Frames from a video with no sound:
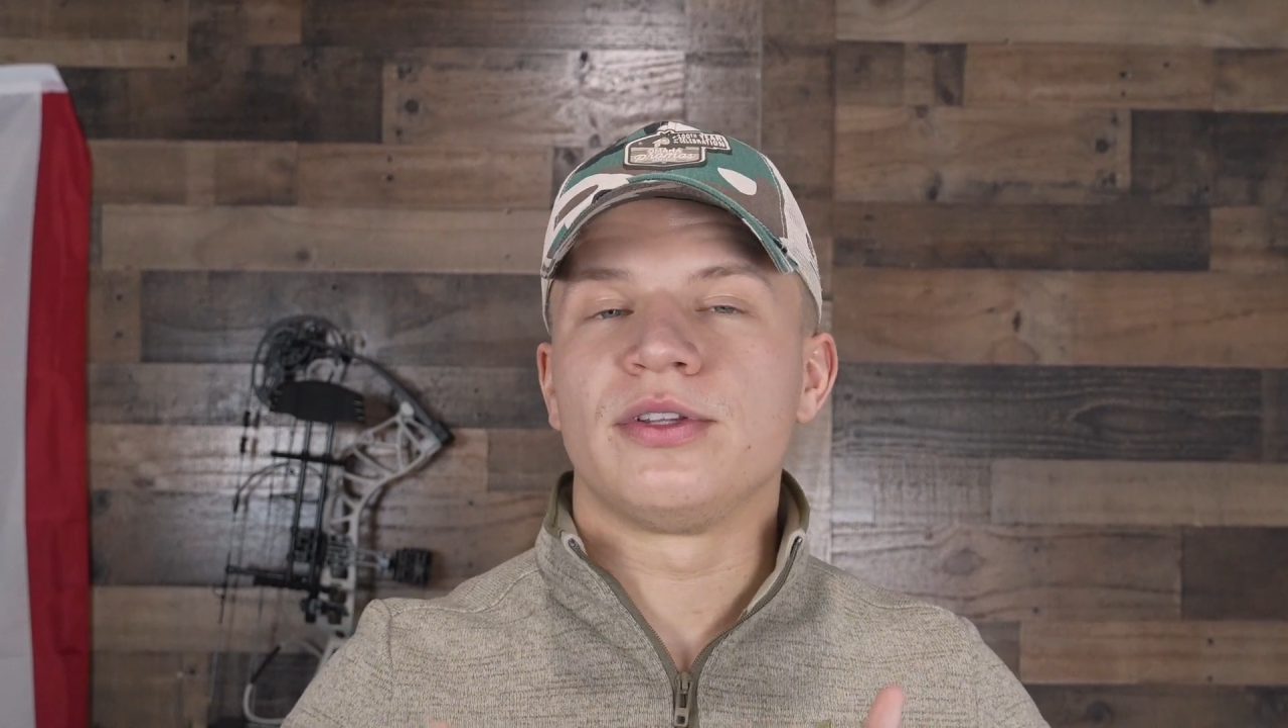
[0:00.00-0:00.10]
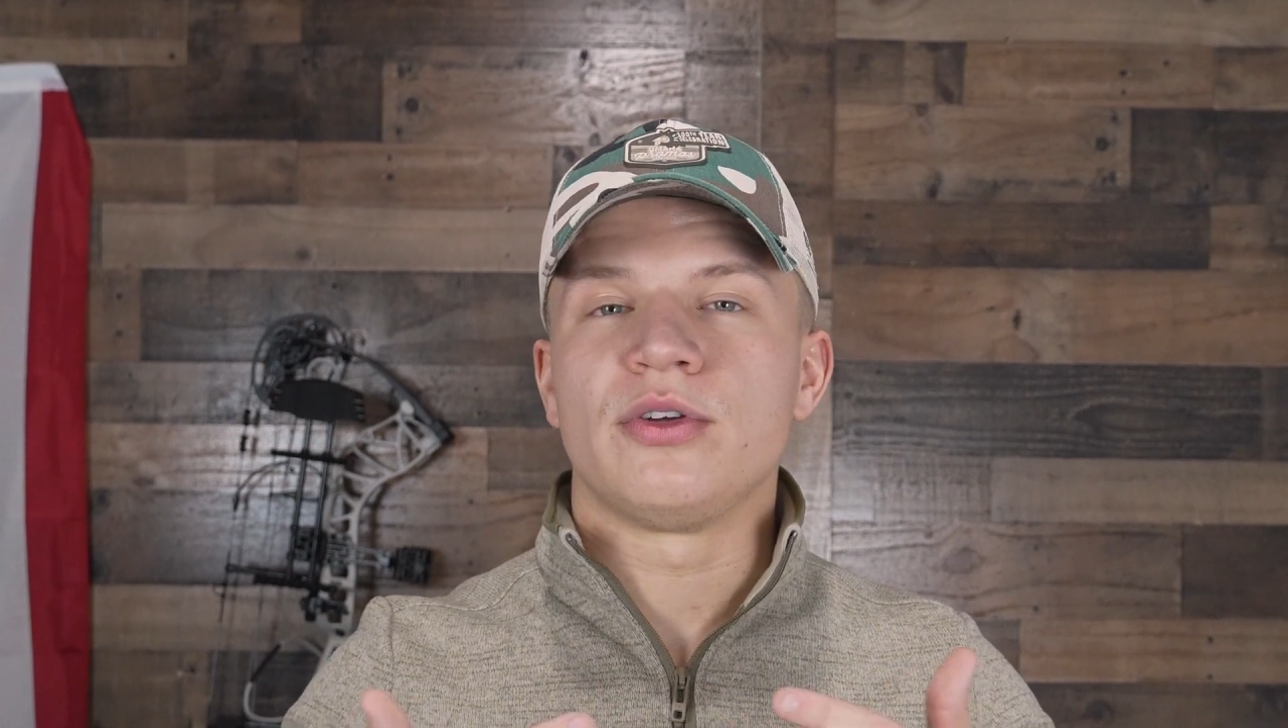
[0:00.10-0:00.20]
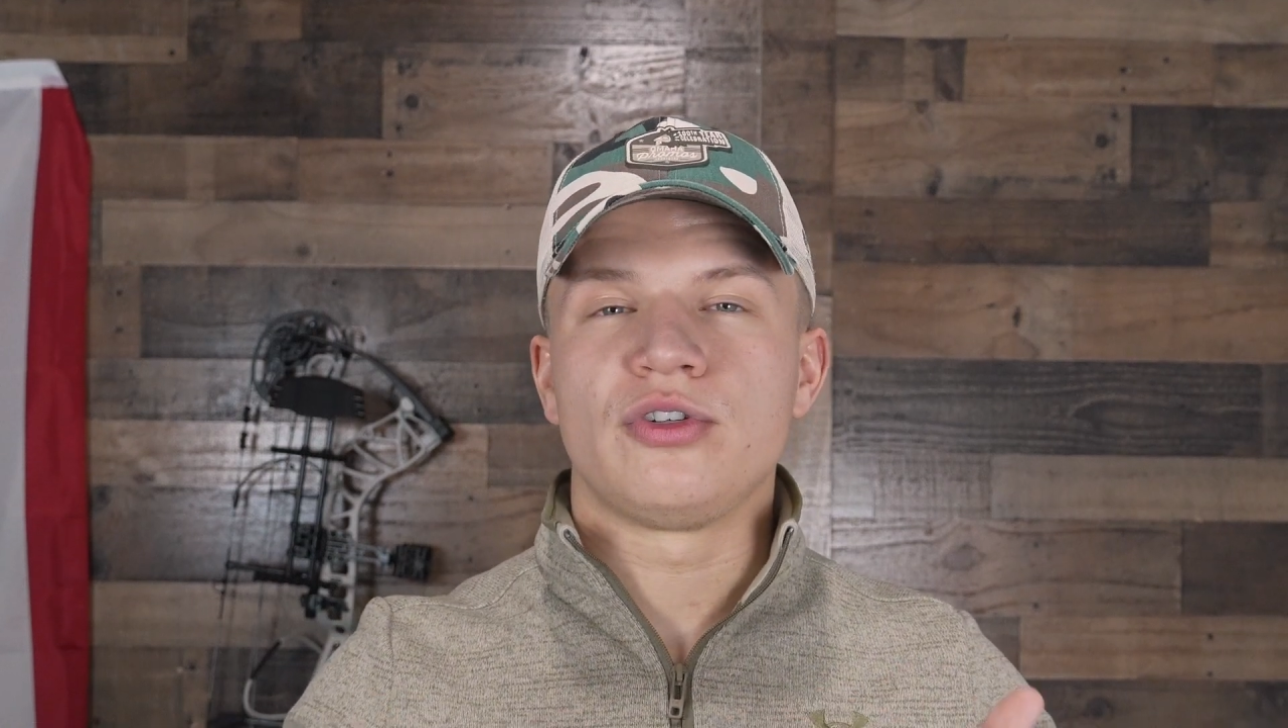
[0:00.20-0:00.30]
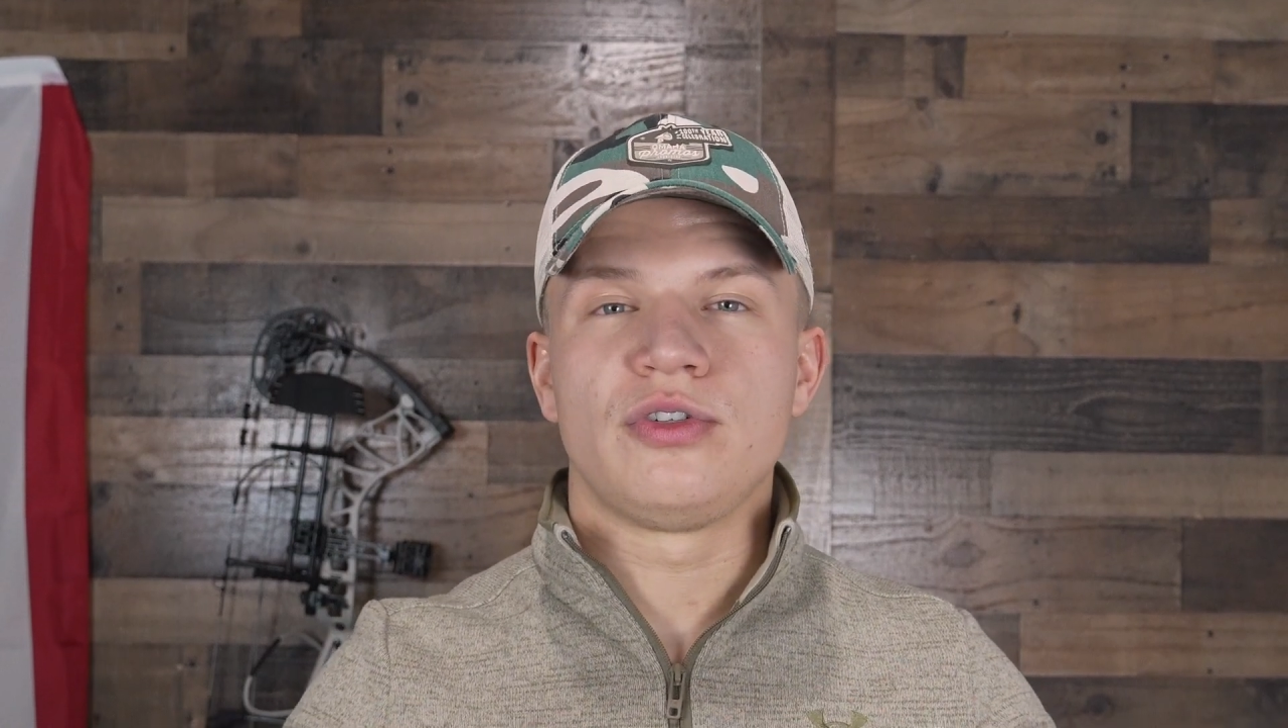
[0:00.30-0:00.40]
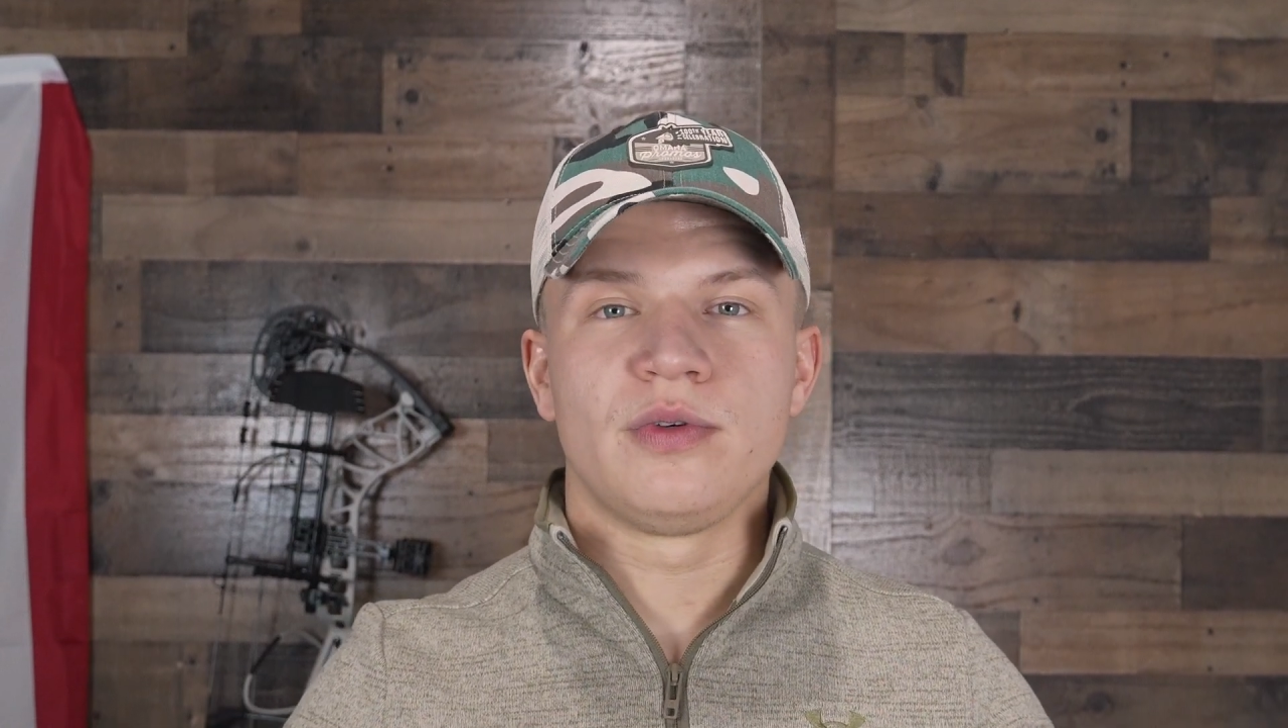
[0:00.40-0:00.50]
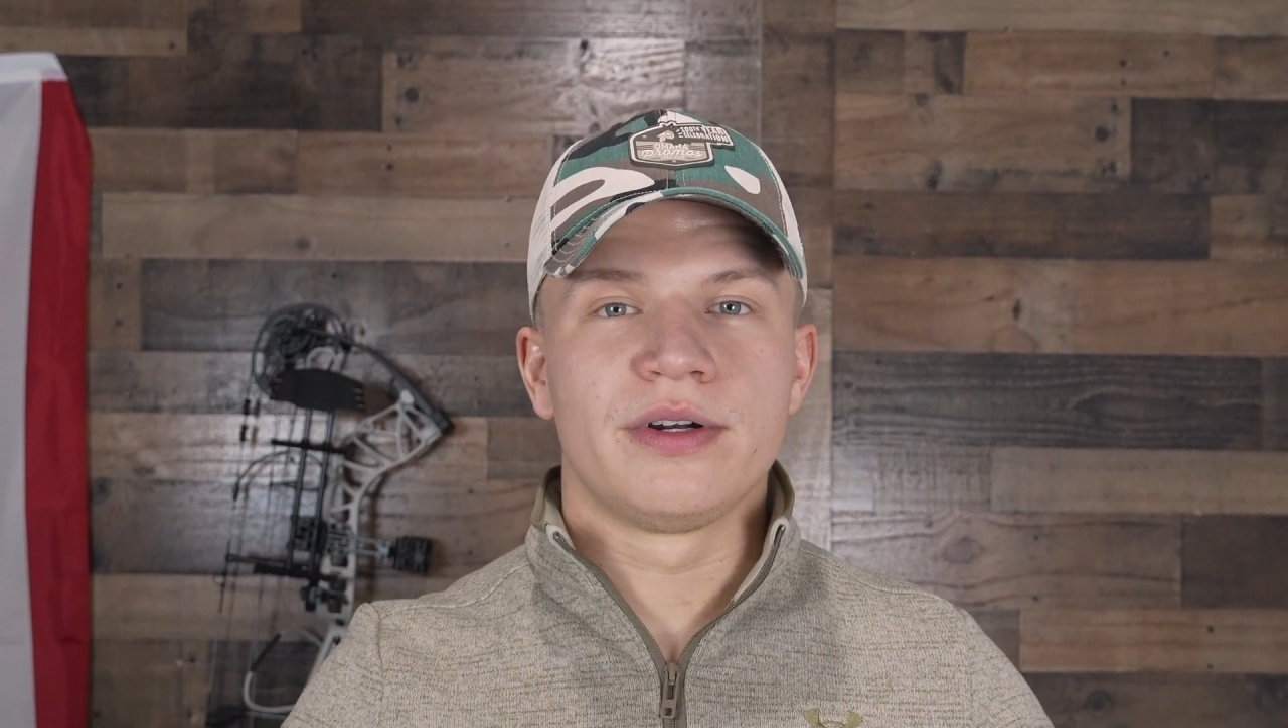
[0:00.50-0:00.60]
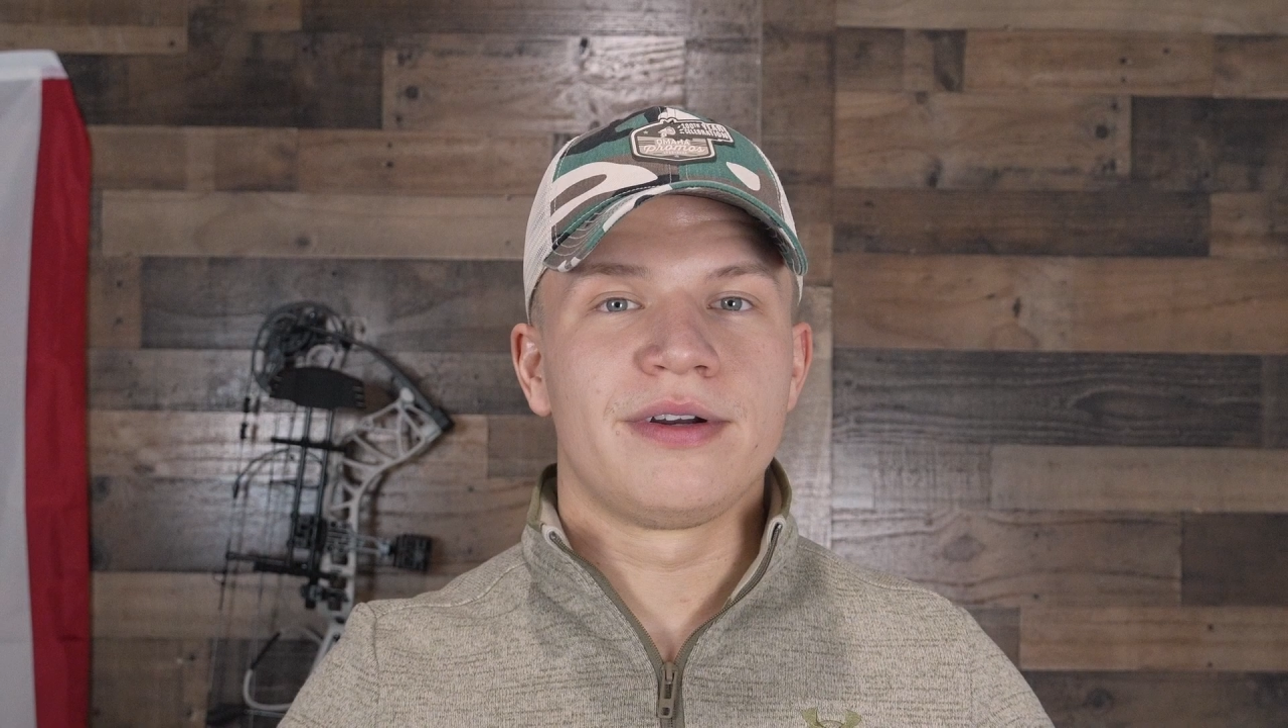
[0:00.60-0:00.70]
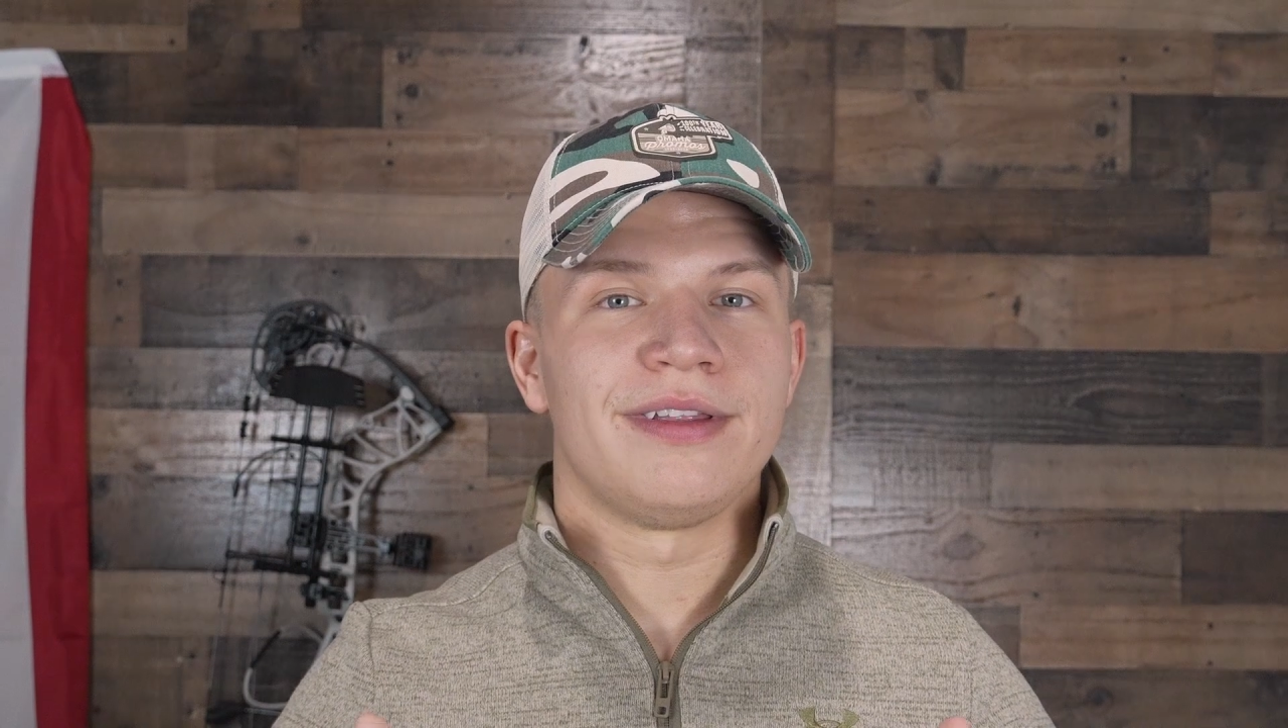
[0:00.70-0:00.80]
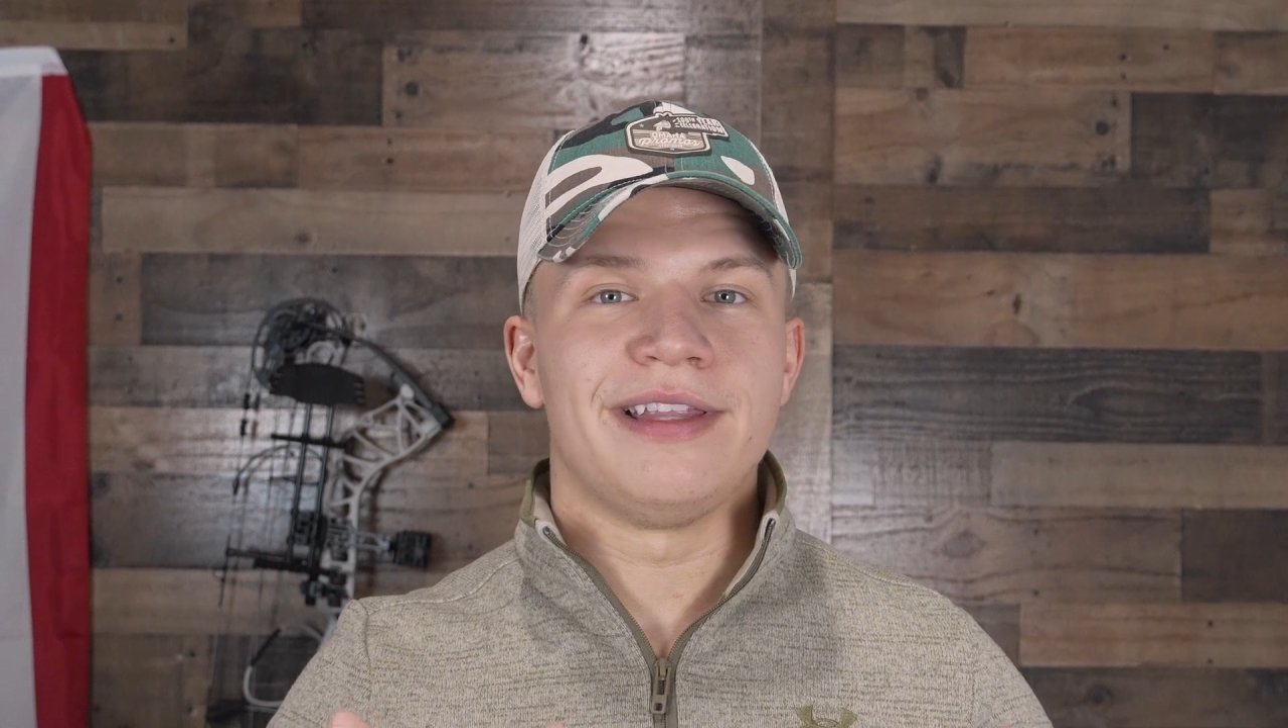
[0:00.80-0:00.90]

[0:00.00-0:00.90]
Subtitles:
the shooter